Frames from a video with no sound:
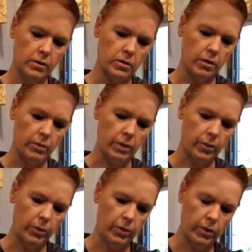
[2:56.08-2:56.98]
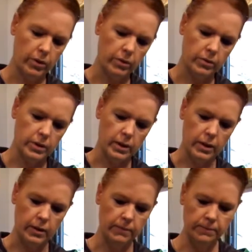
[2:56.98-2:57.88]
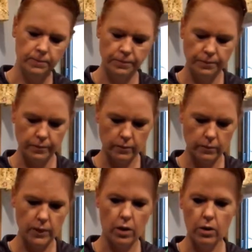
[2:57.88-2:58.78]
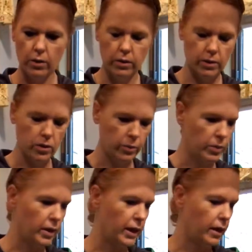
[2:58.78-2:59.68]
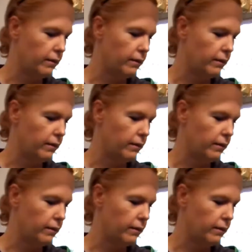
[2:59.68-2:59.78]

So I'm going to pour those in. Oh, it looks so pretty